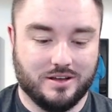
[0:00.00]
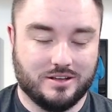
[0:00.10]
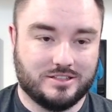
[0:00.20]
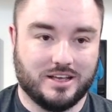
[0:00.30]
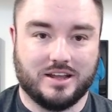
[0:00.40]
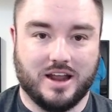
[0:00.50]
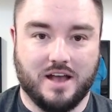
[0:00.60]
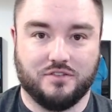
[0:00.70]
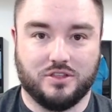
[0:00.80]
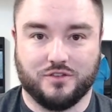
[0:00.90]
second
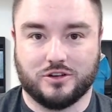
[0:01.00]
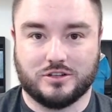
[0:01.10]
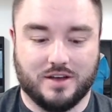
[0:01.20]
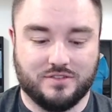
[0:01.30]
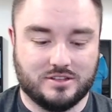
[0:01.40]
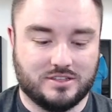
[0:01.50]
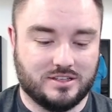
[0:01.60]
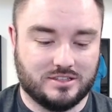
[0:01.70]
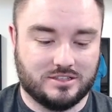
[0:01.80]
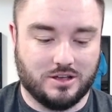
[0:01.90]
half of the first half of the season.